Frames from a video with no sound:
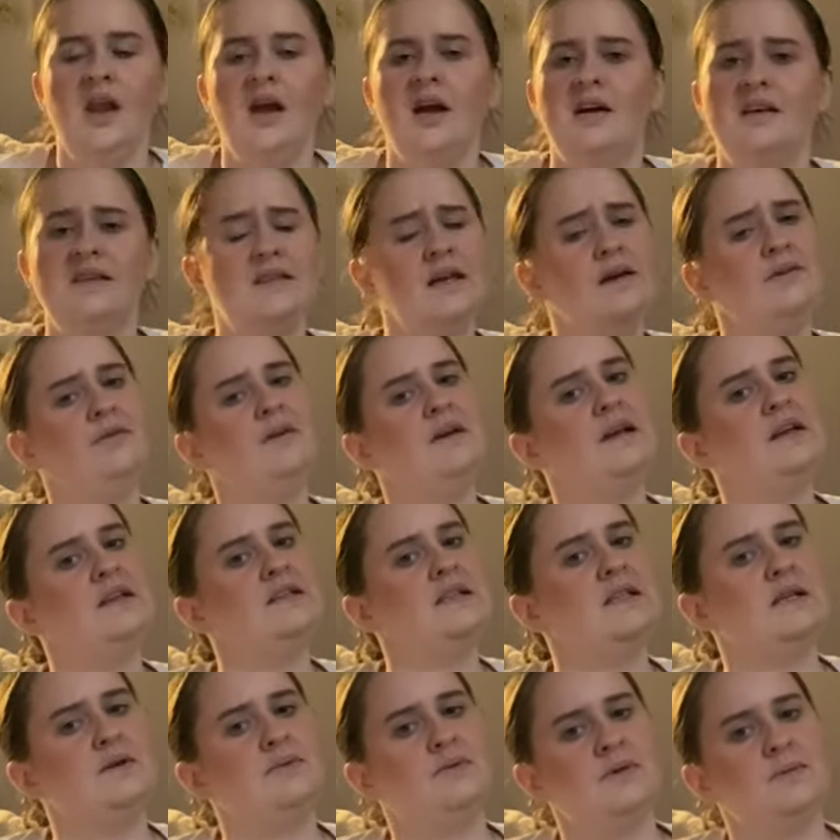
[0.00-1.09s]
because I figured
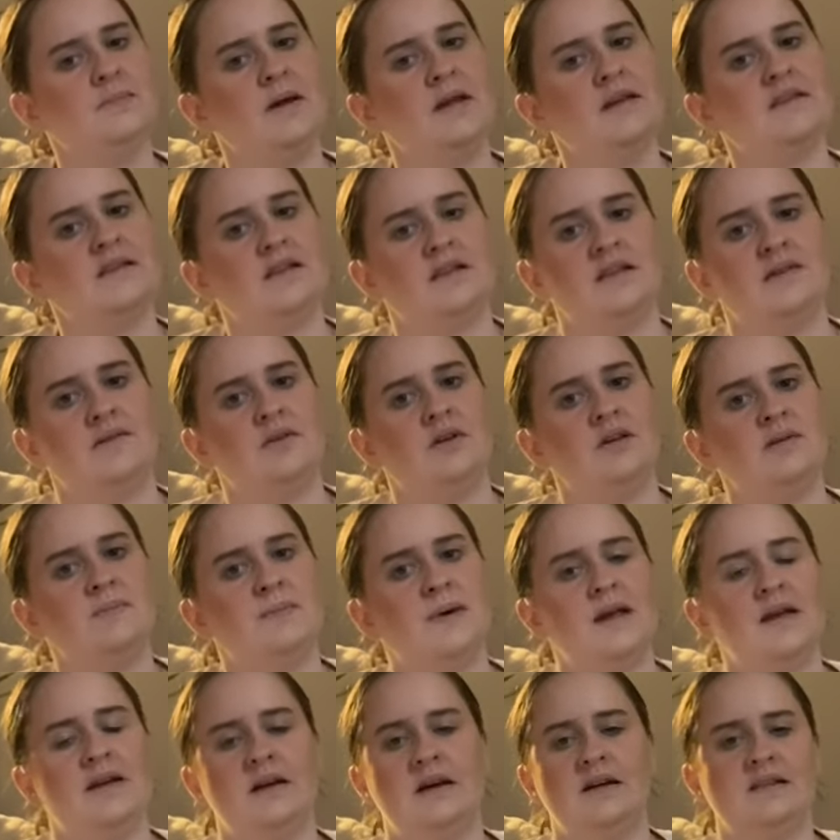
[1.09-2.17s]
it would make sense for it to
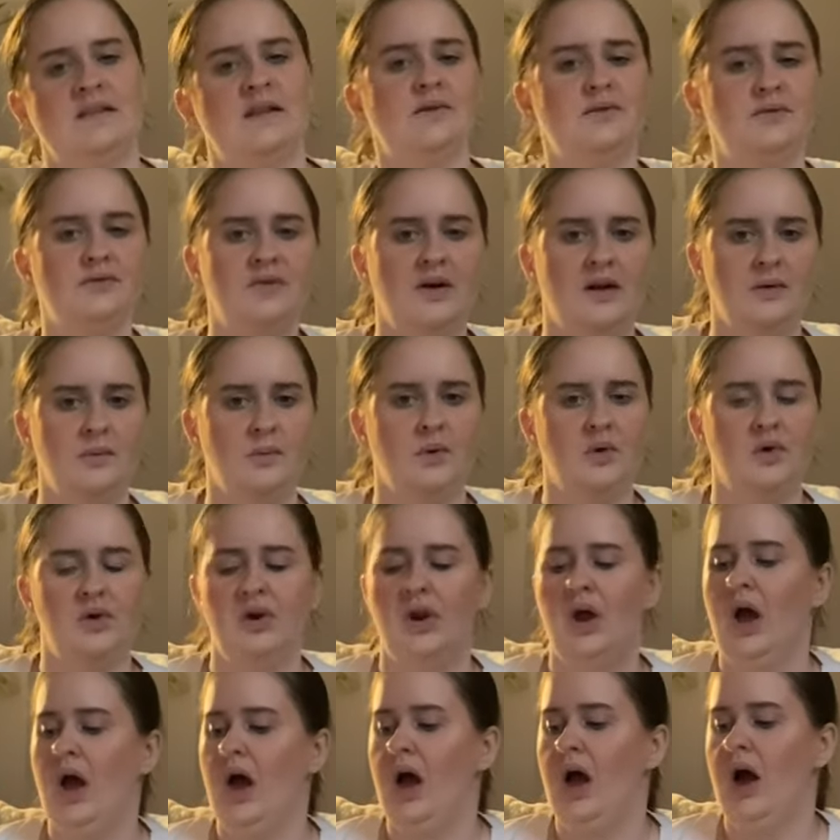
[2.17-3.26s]
be a nice little fun one.
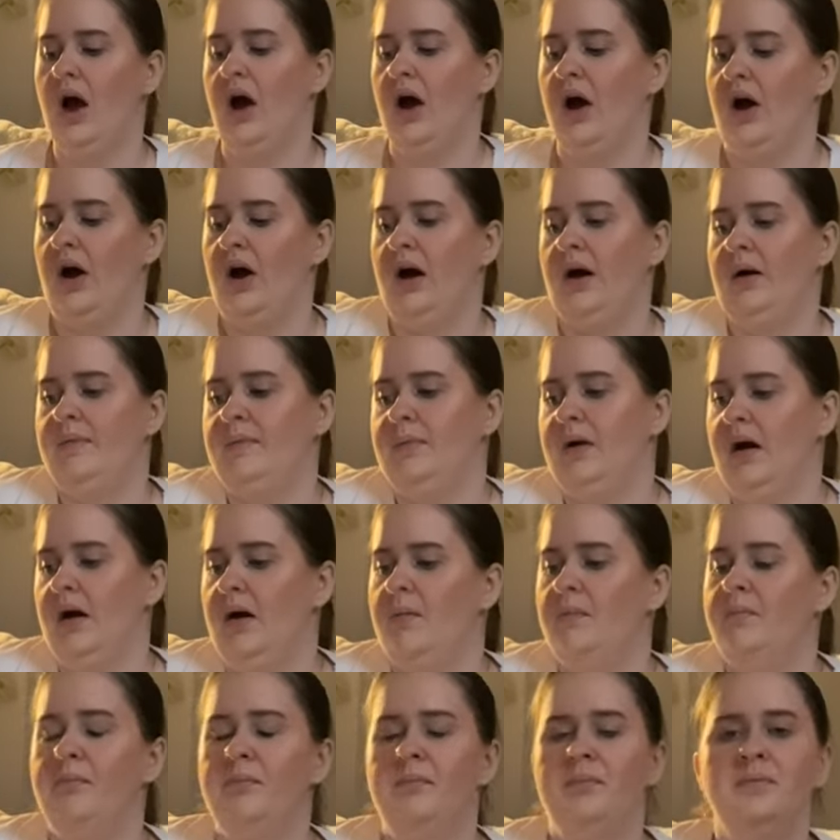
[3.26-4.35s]

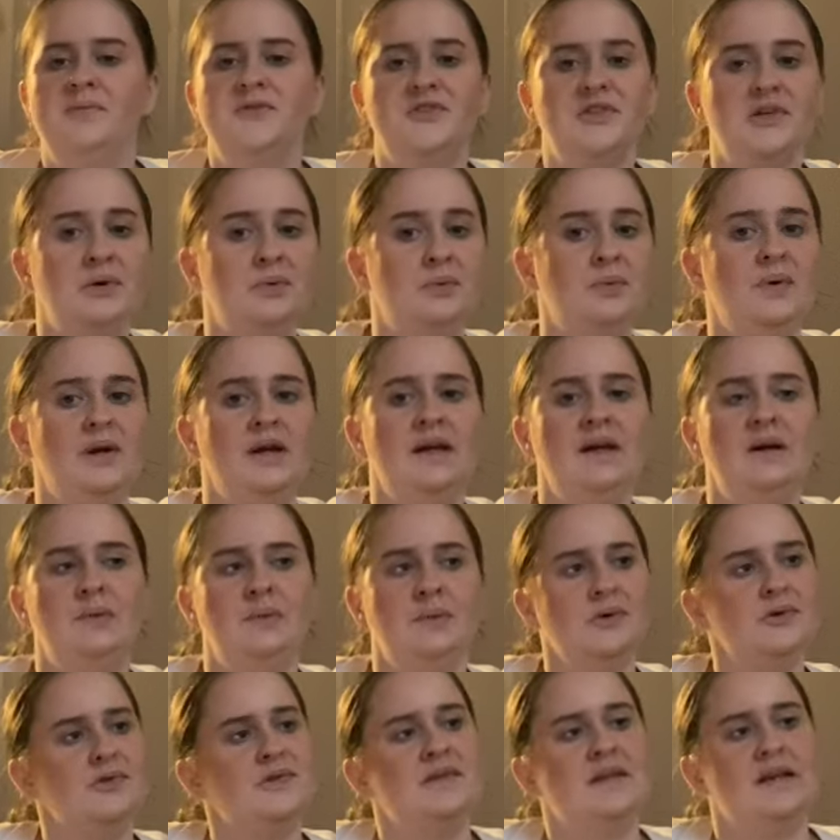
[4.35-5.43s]
So we
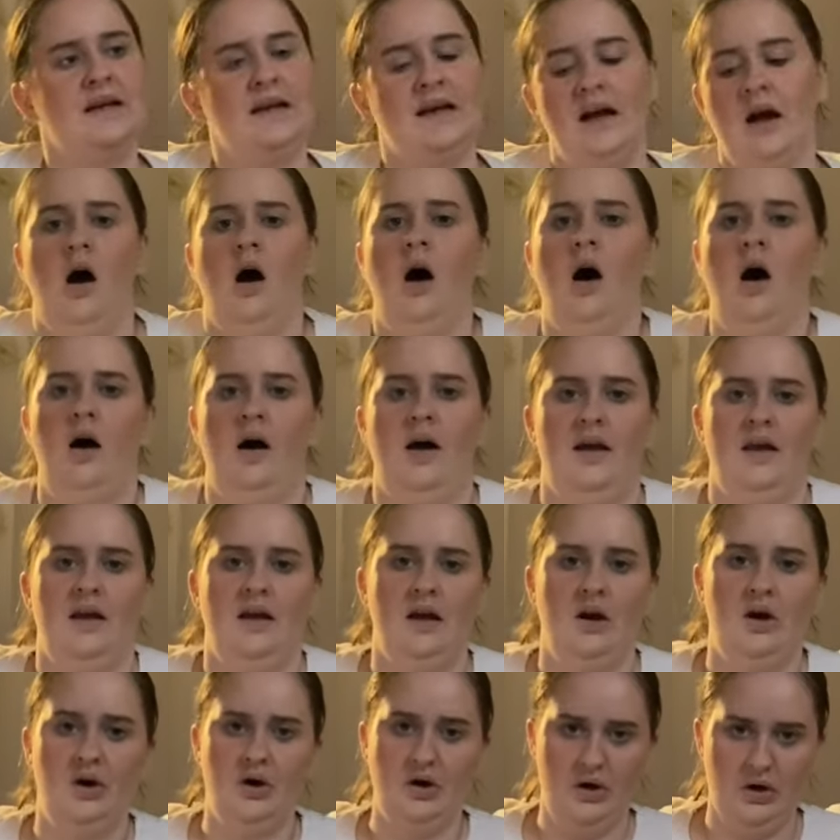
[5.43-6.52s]
will see. I
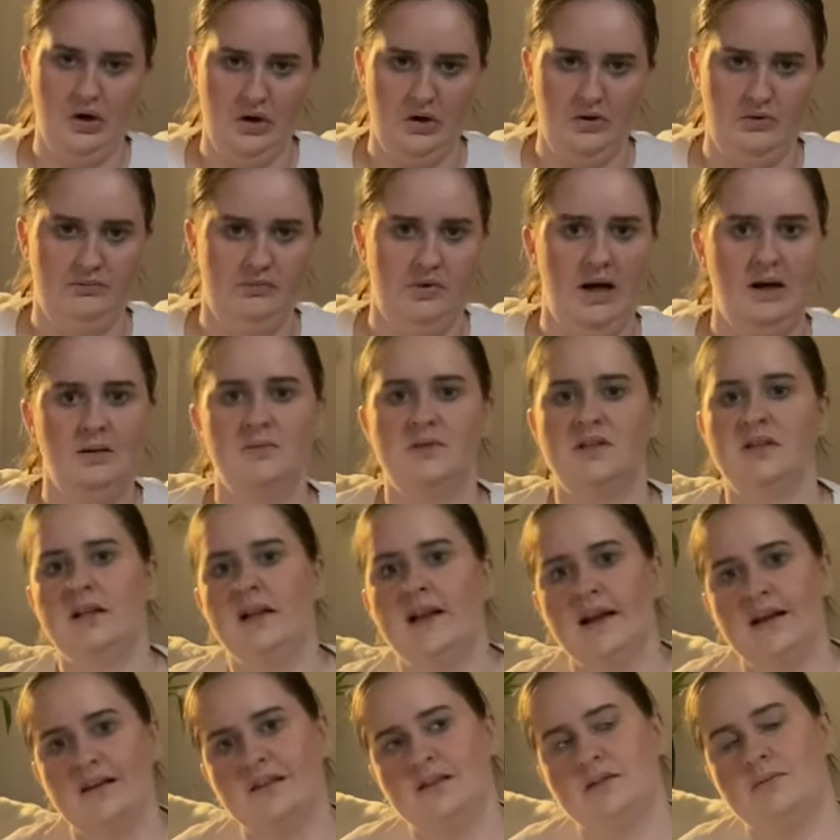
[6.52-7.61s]
unwrapped
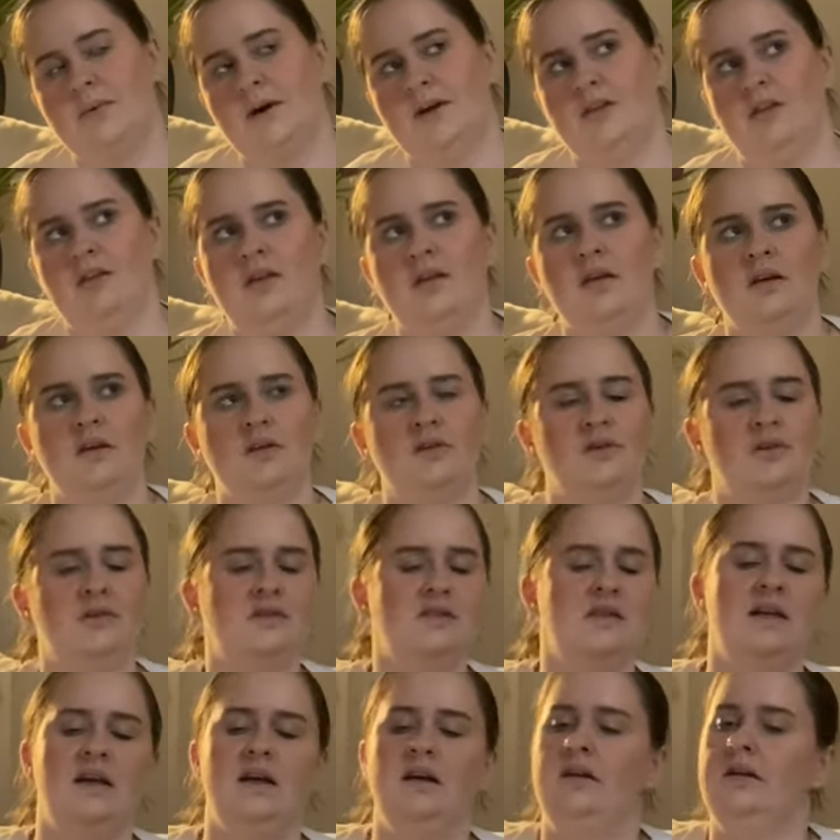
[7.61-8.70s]
last month and
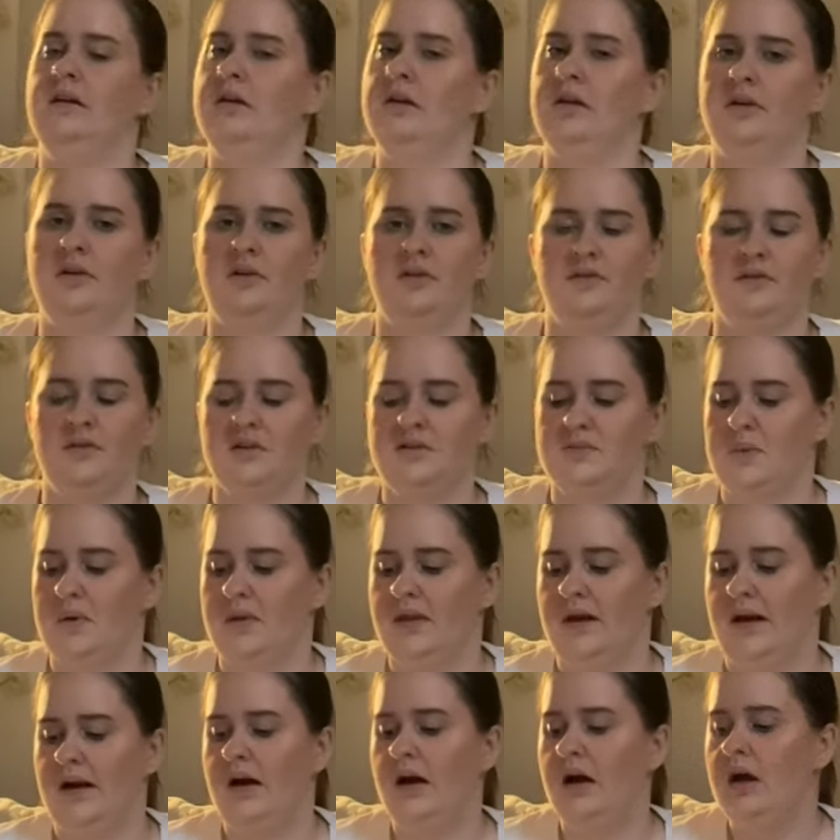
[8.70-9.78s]
honestly none of us want
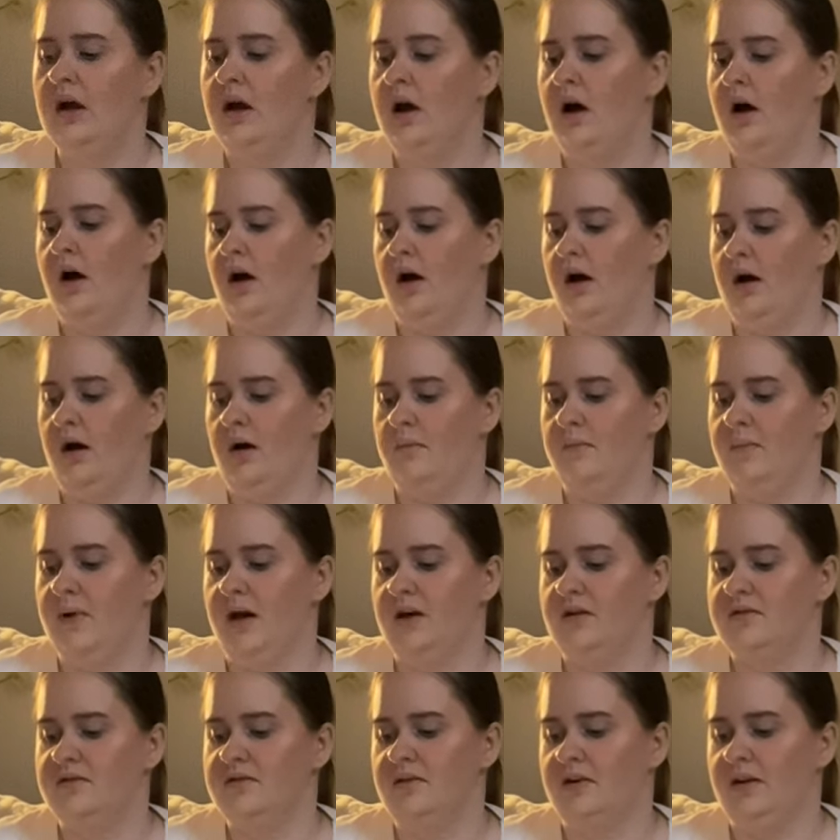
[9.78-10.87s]
that.
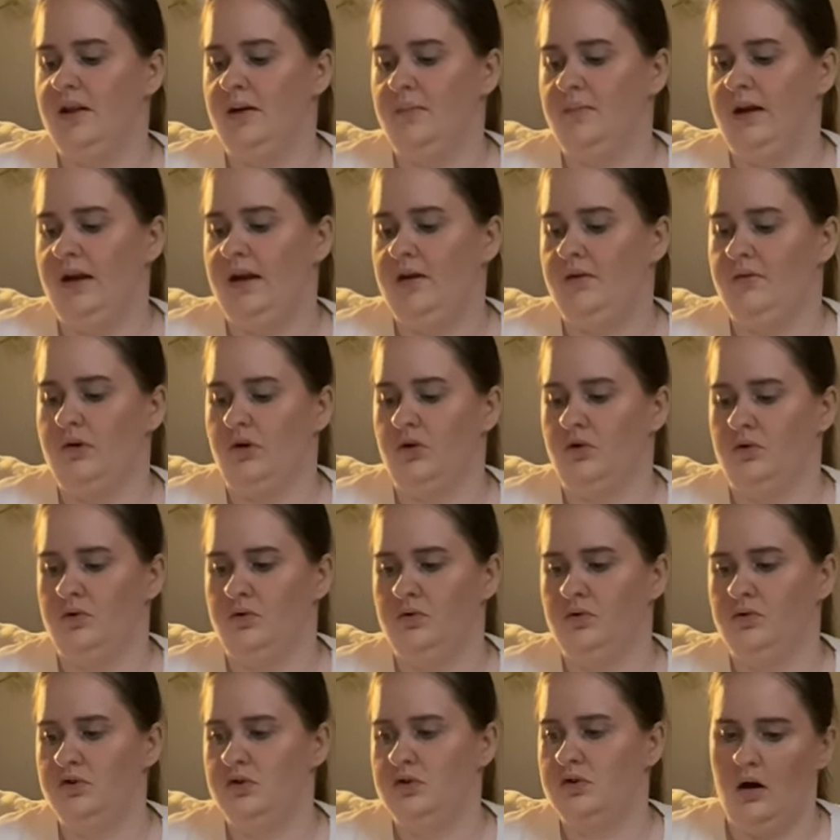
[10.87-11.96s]
So let me hit
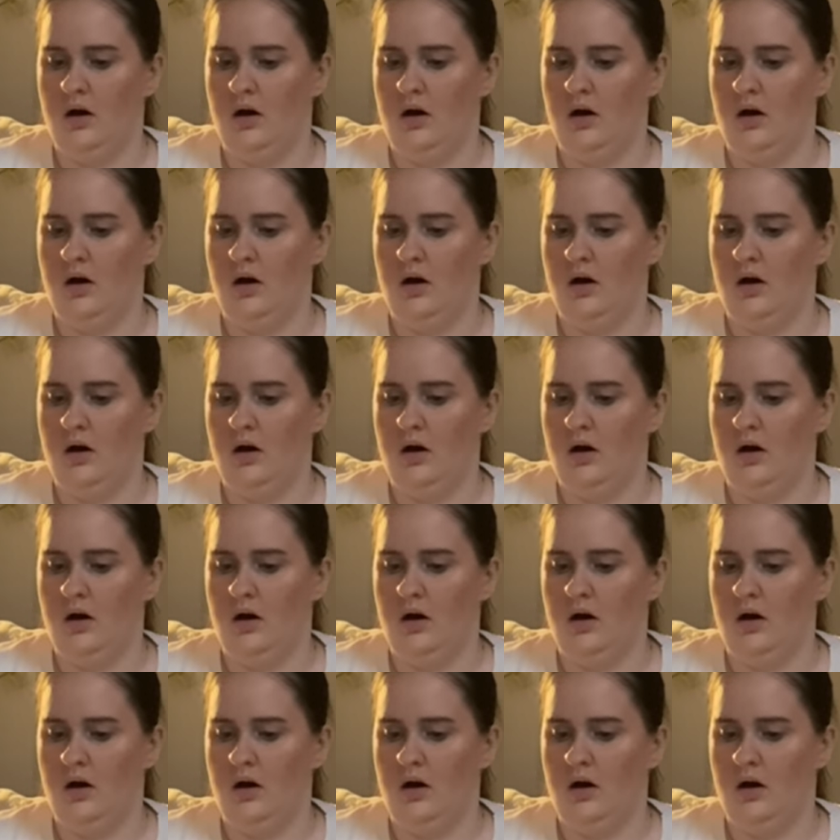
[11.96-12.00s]
record,